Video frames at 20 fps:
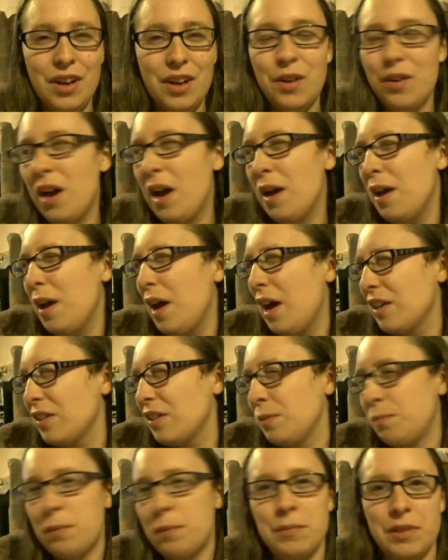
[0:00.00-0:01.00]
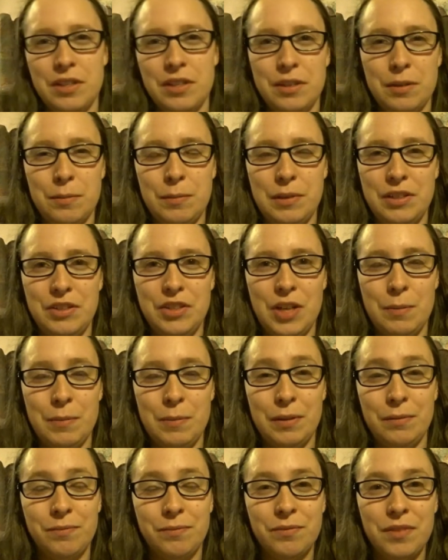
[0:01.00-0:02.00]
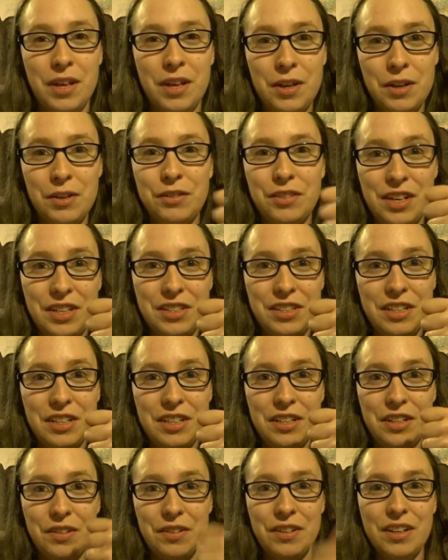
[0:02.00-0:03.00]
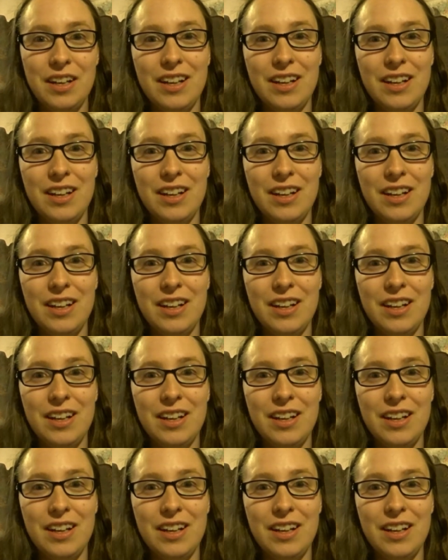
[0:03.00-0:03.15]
Oh, I actually bumped into somebody. Gemma, great seeing you.